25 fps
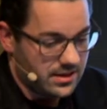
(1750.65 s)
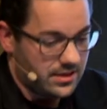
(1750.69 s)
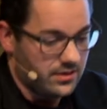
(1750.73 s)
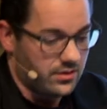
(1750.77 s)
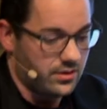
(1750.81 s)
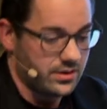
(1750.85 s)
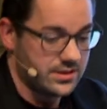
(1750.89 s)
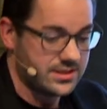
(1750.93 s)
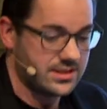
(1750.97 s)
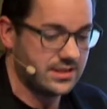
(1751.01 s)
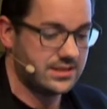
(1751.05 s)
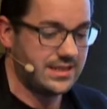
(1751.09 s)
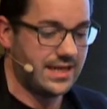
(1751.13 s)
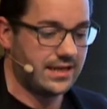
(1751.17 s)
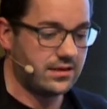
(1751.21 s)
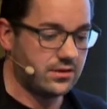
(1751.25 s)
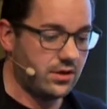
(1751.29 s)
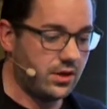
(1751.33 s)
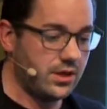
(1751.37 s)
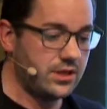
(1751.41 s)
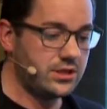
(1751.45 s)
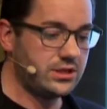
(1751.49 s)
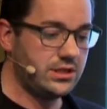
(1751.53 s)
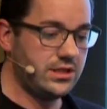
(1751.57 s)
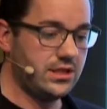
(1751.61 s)
or it's a
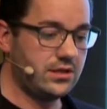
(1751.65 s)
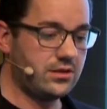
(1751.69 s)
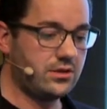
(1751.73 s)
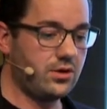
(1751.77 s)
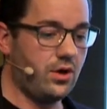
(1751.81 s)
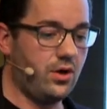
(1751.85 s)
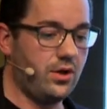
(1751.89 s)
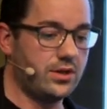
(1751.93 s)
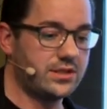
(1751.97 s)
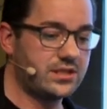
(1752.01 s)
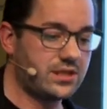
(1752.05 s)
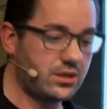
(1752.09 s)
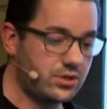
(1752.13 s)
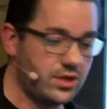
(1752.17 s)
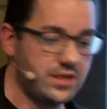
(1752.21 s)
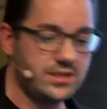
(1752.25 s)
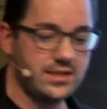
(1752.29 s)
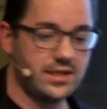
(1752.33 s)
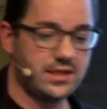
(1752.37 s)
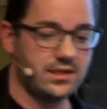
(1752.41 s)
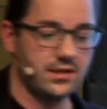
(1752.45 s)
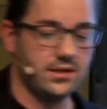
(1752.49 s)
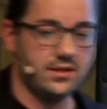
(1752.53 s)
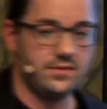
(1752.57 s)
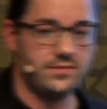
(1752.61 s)
technology called
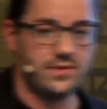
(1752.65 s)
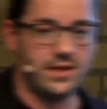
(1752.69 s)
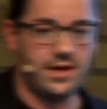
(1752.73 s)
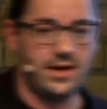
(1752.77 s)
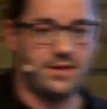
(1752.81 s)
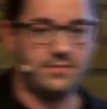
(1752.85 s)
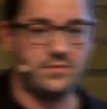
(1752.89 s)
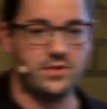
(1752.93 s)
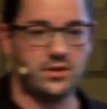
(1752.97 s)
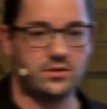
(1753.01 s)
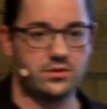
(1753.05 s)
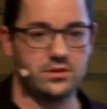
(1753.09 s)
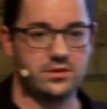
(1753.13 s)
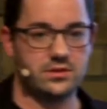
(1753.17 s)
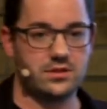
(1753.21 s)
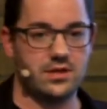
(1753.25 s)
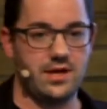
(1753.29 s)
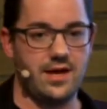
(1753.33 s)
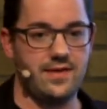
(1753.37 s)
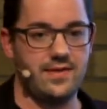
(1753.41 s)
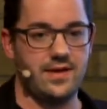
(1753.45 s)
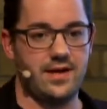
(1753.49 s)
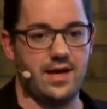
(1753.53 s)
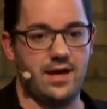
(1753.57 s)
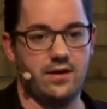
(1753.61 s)
Critical. You could
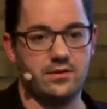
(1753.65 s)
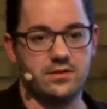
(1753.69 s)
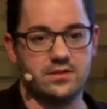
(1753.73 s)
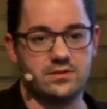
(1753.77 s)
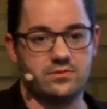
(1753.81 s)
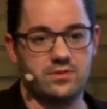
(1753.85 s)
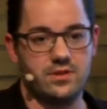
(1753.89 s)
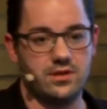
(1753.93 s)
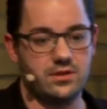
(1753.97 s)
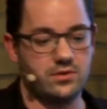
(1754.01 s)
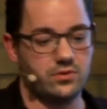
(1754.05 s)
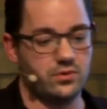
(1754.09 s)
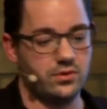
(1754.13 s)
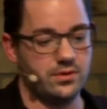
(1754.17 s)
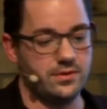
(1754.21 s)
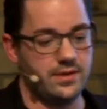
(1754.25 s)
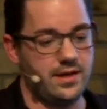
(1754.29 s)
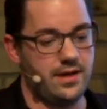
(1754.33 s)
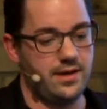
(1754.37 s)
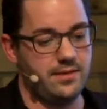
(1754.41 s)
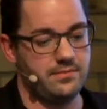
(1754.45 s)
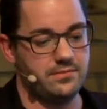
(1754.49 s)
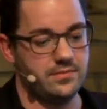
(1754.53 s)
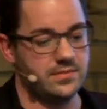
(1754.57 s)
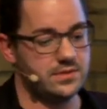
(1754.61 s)
try that out. It's really cool.
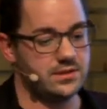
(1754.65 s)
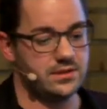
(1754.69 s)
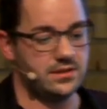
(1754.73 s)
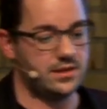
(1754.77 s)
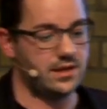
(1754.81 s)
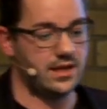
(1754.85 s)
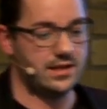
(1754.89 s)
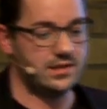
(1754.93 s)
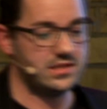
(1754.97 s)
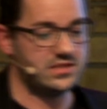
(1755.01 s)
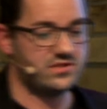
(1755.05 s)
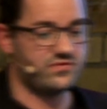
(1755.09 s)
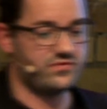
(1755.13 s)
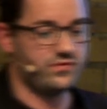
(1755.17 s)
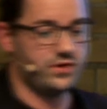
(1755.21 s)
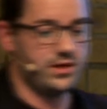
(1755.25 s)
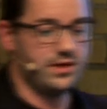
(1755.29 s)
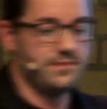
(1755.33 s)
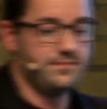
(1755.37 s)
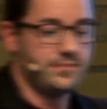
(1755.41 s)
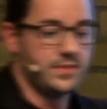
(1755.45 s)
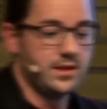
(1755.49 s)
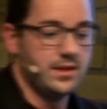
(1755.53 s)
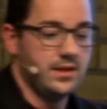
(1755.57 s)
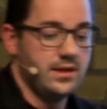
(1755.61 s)
Again, it's
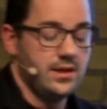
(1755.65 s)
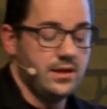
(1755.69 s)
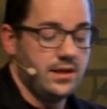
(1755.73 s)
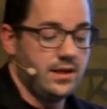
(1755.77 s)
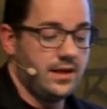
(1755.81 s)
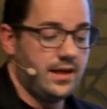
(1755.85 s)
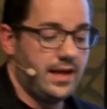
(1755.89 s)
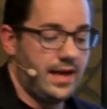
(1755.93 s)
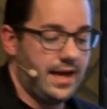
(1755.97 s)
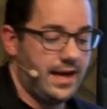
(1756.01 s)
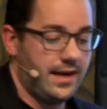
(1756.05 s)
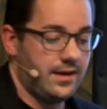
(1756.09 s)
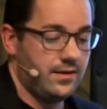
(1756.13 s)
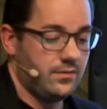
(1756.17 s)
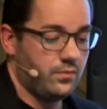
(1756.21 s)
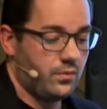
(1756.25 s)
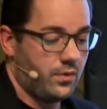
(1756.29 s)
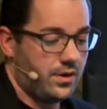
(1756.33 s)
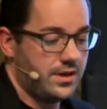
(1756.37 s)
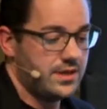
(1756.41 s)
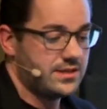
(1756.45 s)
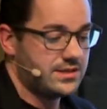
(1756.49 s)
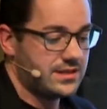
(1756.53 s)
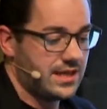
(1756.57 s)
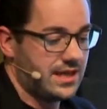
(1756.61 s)
free. And
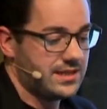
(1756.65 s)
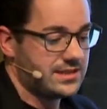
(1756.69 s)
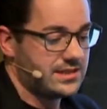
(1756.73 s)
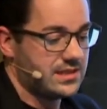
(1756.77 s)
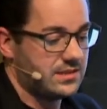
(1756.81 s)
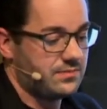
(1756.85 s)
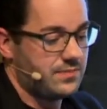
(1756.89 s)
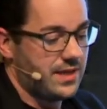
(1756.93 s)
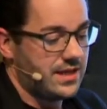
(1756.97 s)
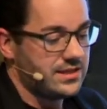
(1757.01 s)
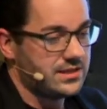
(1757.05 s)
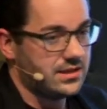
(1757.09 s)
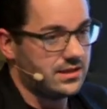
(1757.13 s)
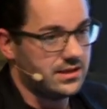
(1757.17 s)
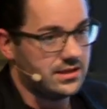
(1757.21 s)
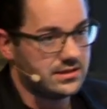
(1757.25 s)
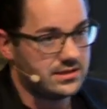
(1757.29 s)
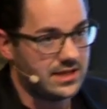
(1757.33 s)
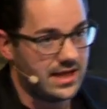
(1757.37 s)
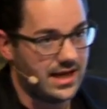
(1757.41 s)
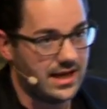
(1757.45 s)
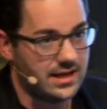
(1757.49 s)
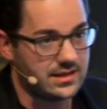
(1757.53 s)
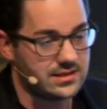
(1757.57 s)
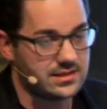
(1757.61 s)
what it does is basically it
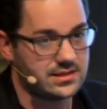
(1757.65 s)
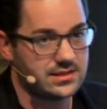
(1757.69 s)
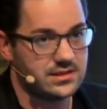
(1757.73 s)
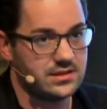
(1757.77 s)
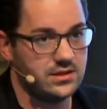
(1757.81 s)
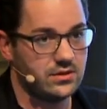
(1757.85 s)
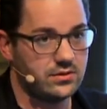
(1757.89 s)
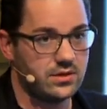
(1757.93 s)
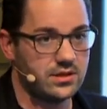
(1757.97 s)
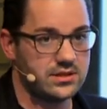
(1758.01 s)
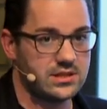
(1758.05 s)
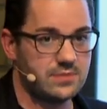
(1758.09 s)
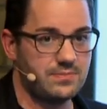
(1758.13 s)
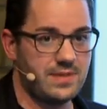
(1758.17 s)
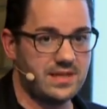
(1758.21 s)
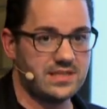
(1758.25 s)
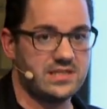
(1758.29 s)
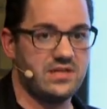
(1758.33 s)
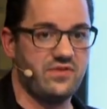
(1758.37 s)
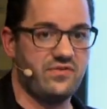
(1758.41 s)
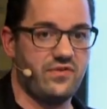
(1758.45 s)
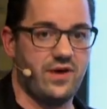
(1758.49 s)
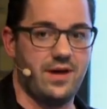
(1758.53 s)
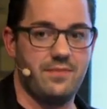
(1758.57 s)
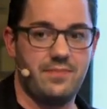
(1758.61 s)
takes, you could
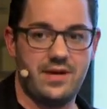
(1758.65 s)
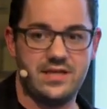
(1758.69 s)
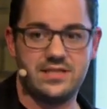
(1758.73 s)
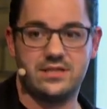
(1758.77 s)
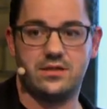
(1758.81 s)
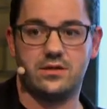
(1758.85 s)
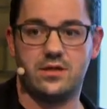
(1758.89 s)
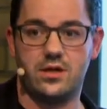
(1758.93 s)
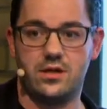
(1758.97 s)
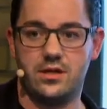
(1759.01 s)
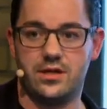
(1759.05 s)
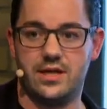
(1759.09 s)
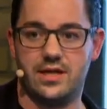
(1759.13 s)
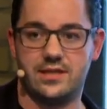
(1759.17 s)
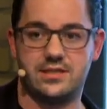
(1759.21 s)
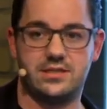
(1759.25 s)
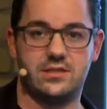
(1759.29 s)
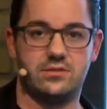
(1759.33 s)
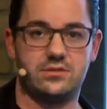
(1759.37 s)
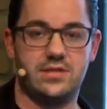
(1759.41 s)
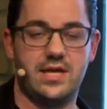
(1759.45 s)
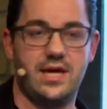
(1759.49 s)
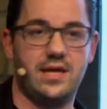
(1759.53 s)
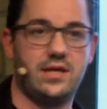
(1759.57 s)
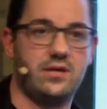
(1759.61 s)
specify, based on analytics,
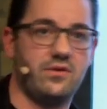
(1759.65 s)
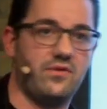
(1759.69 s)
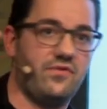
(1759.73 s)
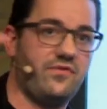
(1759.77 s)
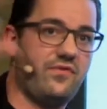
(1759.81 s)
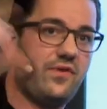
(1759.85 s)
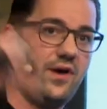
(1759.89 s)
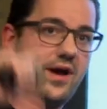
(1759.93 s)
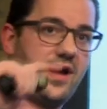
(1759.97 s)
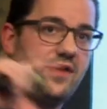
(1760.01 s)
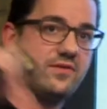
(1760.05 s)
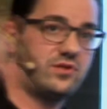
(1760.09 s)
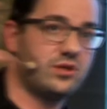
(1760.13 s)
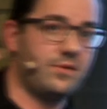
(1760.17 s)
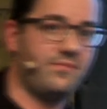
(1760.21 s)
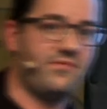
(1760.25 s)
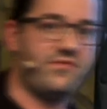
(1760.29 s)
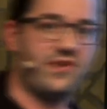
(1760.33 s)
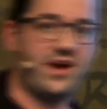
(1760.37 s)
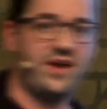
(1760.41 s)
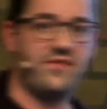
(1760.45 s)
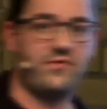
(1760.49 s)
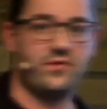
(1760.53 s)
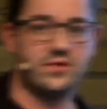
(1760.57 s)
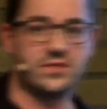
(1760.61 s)
you take your top
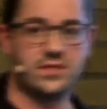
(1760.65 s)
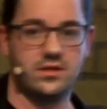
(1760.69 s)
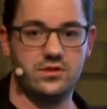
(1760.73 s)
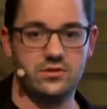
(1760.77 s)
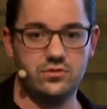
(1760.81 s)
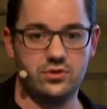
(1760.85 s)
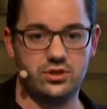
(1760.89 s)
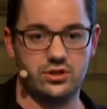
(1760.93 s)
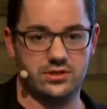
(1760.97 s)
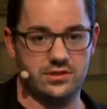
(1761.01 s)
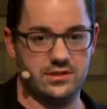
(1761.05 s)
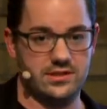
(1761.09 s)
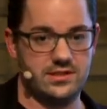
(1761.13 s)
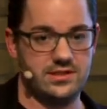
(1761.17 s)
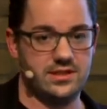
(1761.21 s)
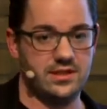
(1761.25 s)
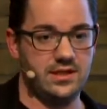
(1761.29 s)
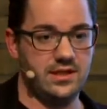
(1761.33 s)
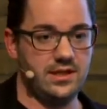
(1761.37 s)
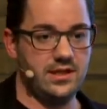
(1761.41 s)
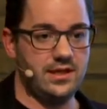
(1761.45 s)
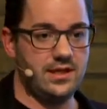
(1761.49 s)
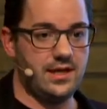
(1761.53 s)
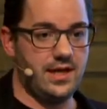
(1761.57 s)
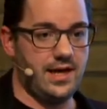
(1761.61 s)
5 resolutions,
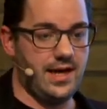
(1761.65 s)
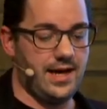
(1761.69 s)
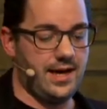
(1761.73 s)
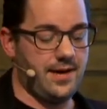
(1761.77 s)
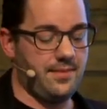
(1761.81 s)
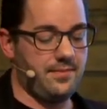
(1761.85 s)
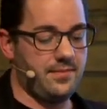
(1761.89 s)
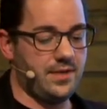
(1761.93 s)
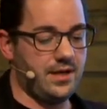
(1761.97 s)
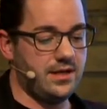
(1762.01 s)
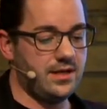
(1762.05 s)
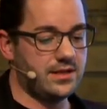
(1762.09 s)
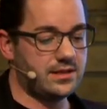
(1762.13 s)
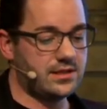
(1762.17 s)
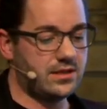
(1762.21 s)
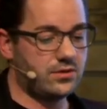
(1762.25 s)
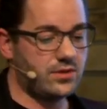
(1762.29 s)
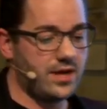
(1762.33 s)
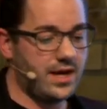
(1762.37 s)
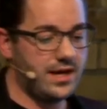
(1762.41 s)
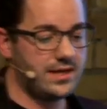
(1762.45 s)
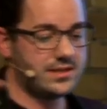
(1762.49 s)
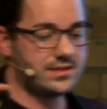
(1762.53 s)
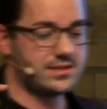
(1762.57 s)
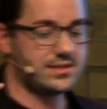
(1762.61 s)
and it
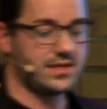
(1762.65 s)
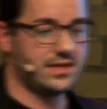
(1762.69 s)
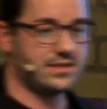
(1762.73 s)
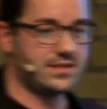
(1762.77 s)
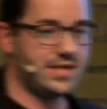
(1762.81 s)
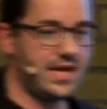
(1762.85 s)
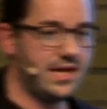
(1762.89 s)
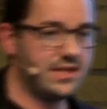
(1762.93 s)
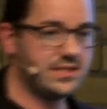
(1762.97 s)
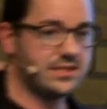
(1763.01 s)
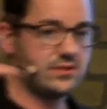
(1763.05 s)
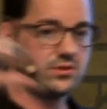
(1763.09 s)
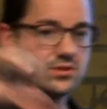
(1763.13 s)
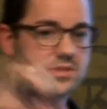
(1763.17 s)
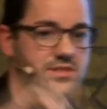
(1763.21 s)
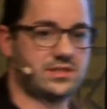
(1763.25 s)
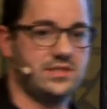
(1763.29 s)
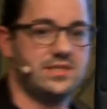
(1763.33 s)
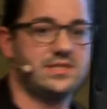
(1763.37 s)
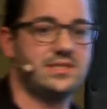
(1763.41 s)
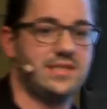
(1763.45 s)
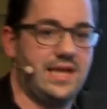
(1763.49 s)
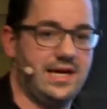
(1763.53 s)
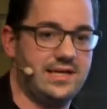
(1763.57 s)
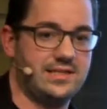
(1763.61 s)
takes your
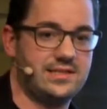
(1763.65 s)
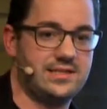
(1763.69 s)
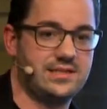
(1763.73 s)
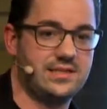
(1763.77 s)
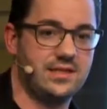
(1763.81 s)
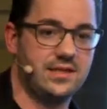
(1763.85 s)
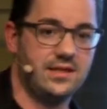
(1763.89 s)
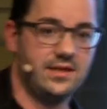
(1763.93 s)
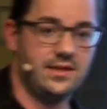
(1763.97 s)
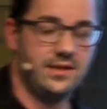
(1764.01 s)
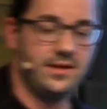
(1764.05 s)
CSS,